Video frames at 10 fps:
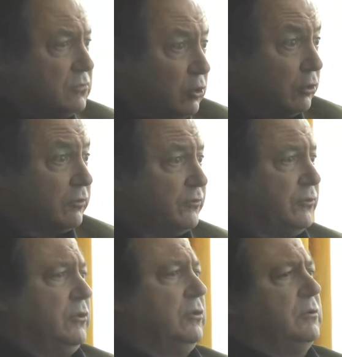look
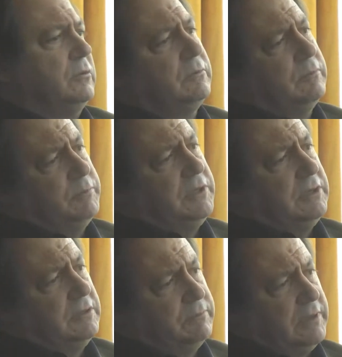for
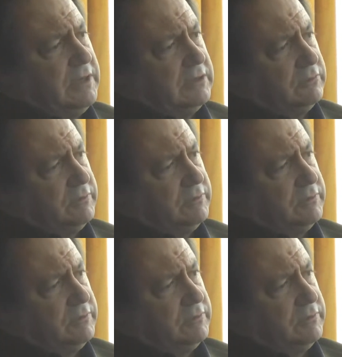being part